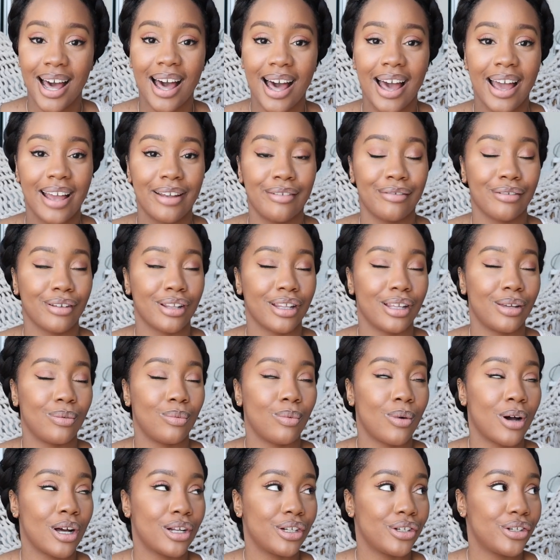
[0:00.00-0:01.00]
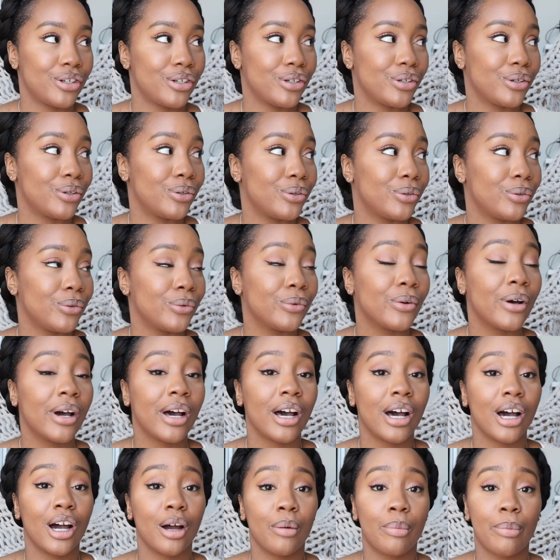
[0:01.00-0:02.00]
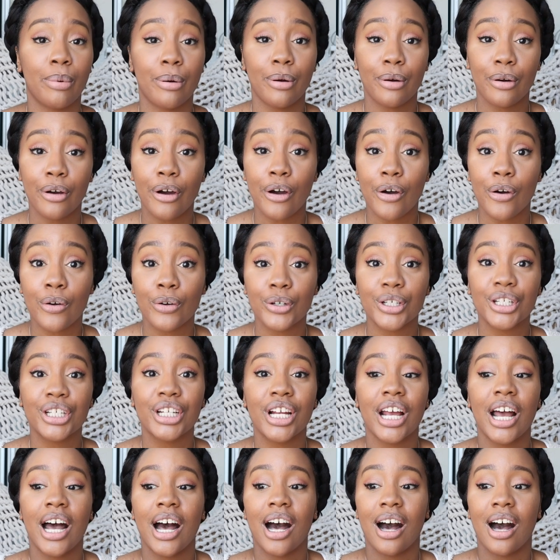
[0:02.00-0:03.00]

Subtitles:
I really want to approach